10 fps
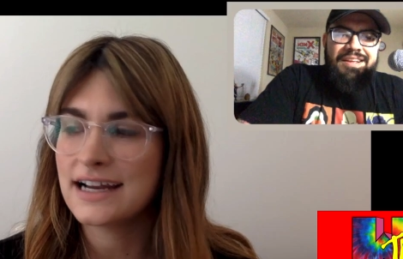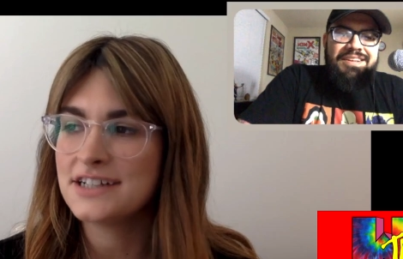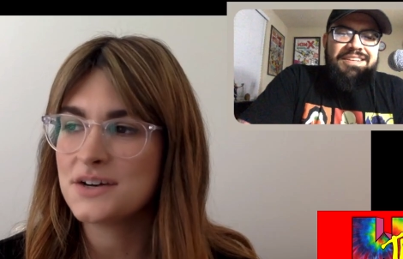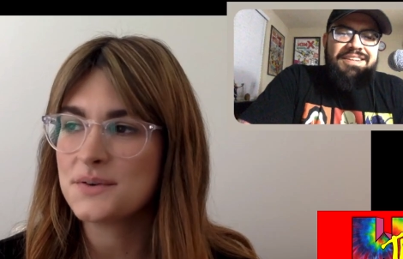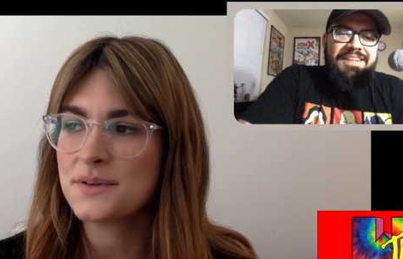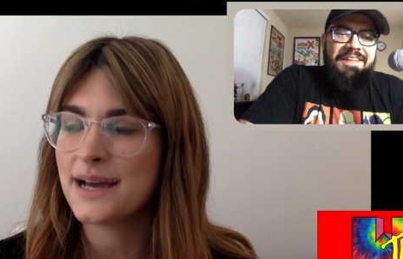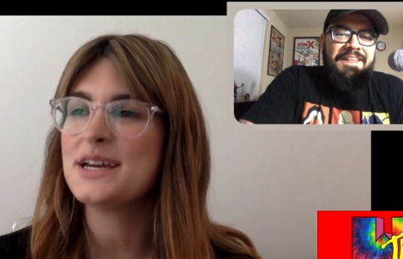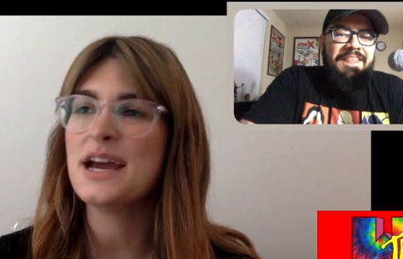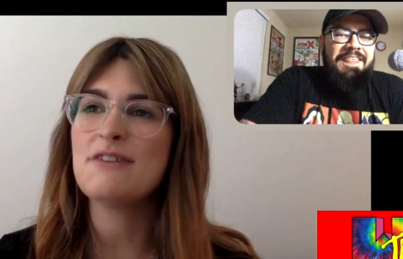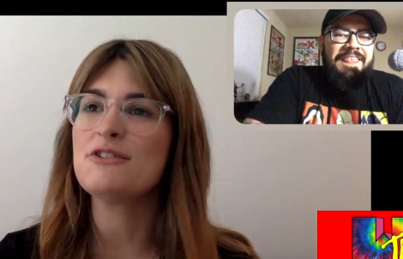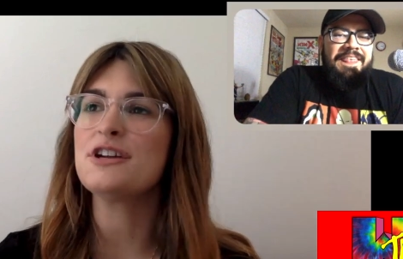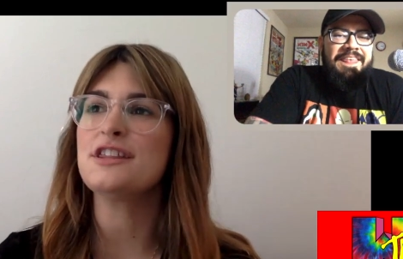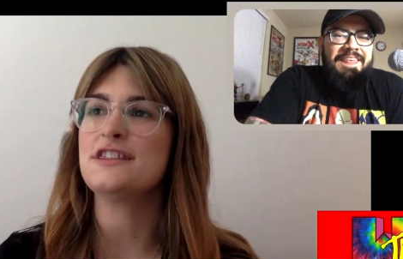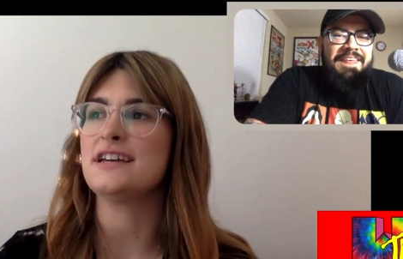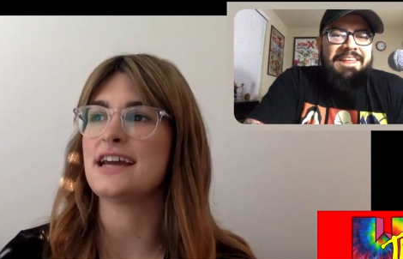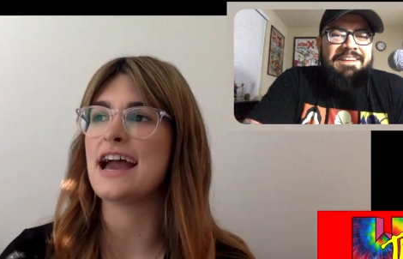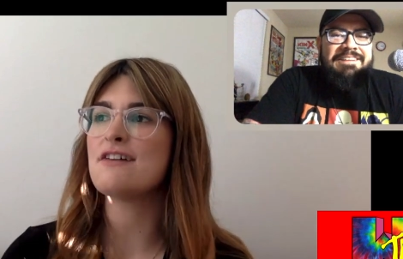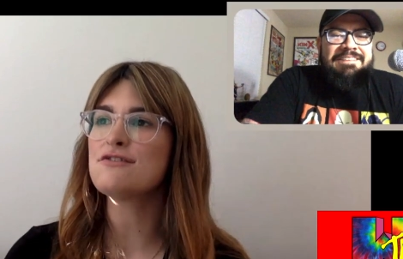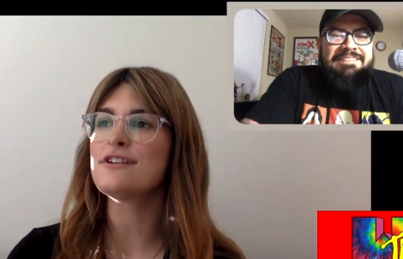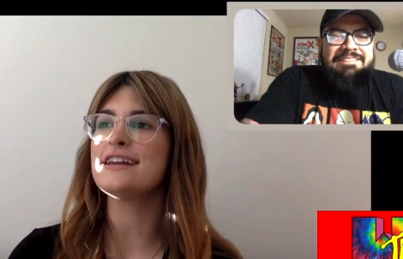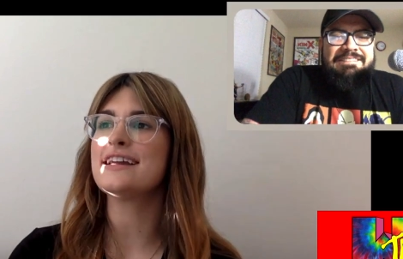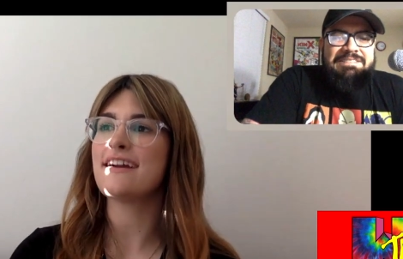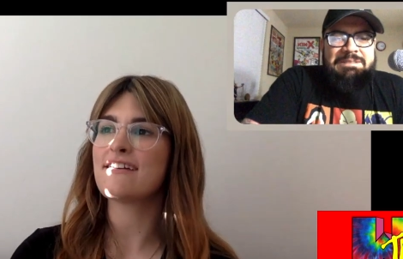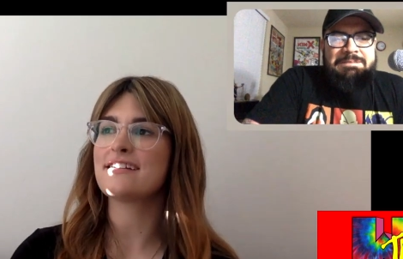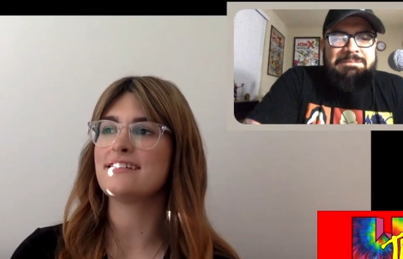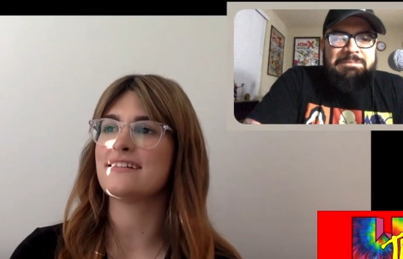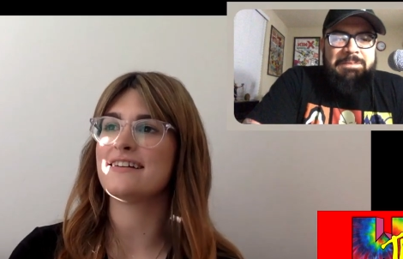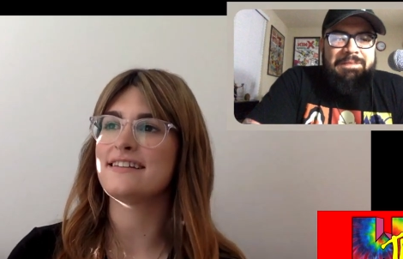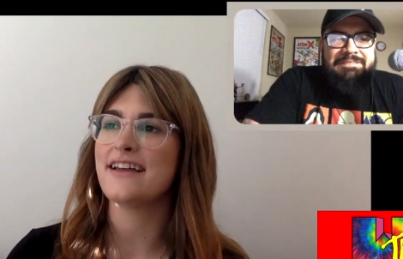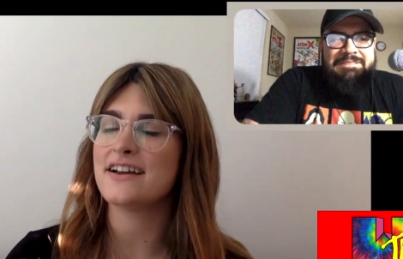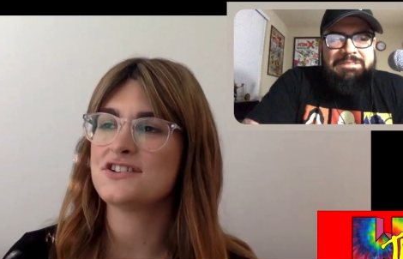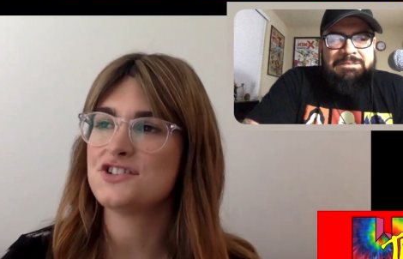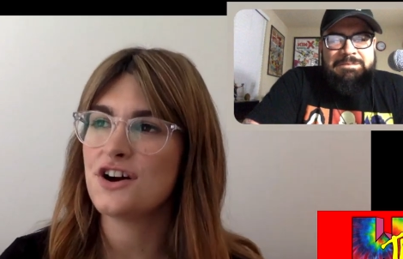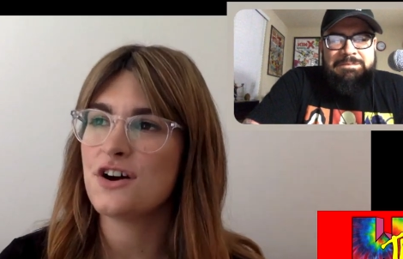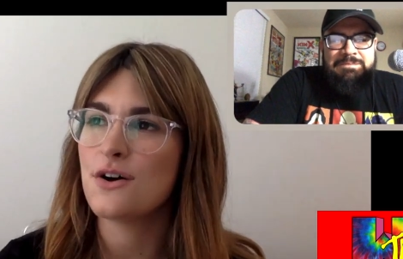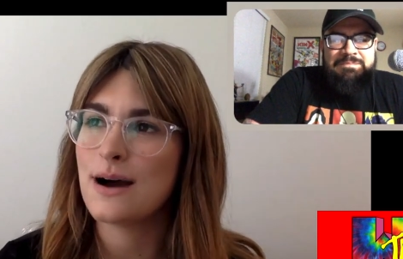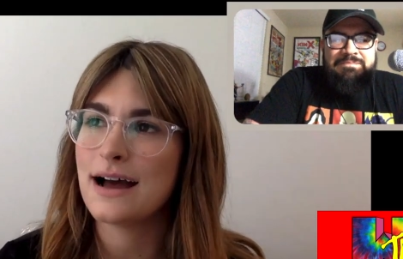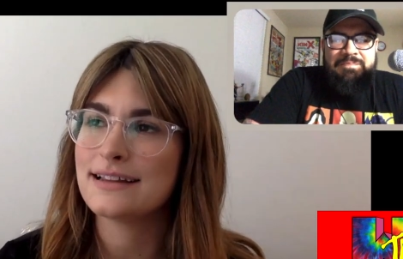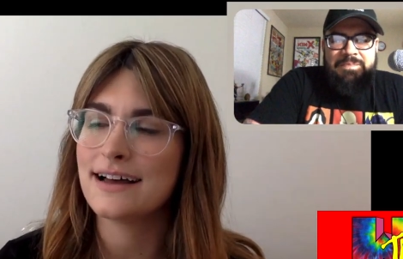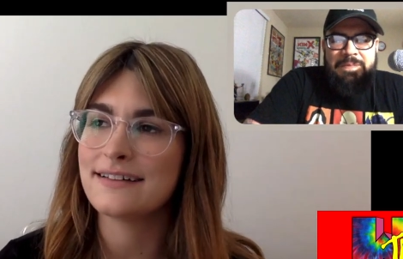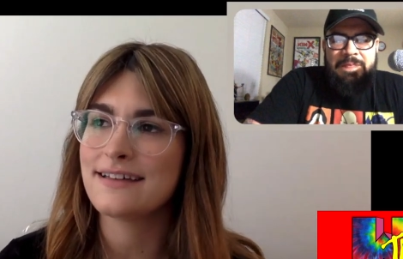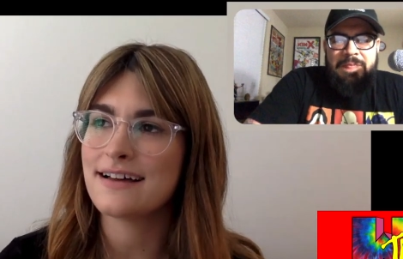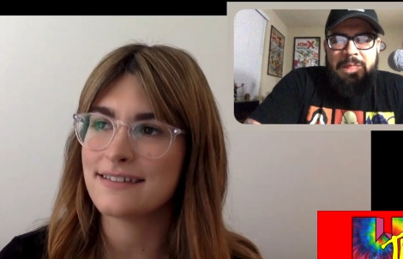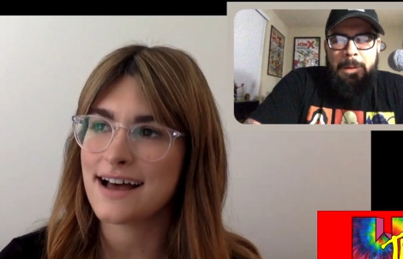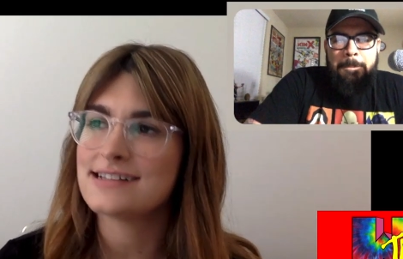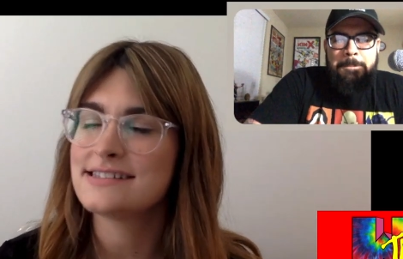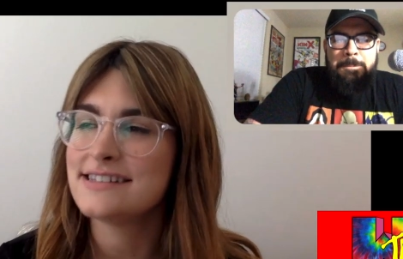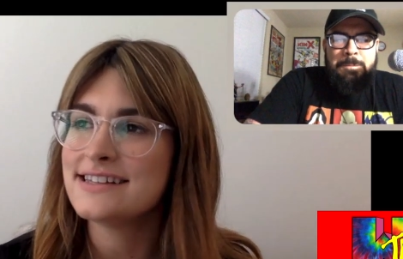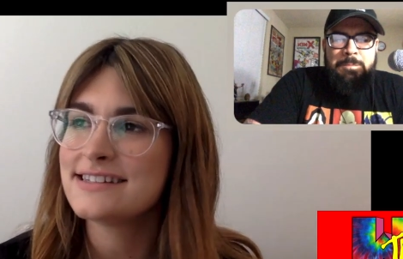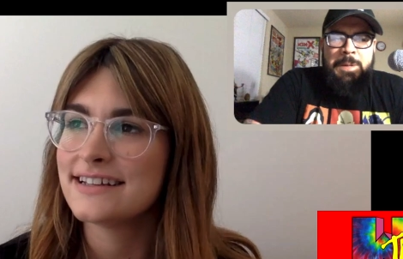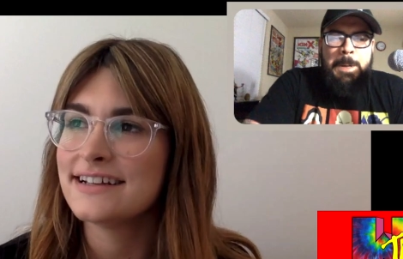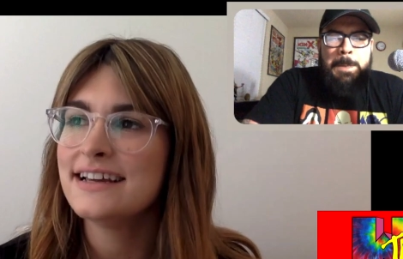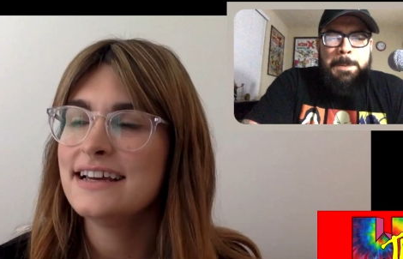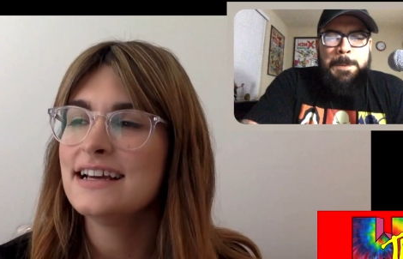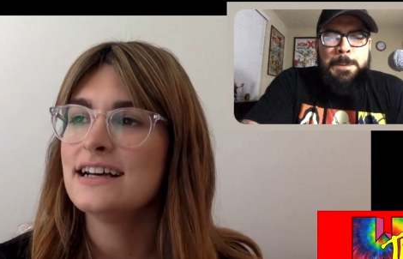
Speaker 1: and I don't. Everything, every character in that show at, on that last season,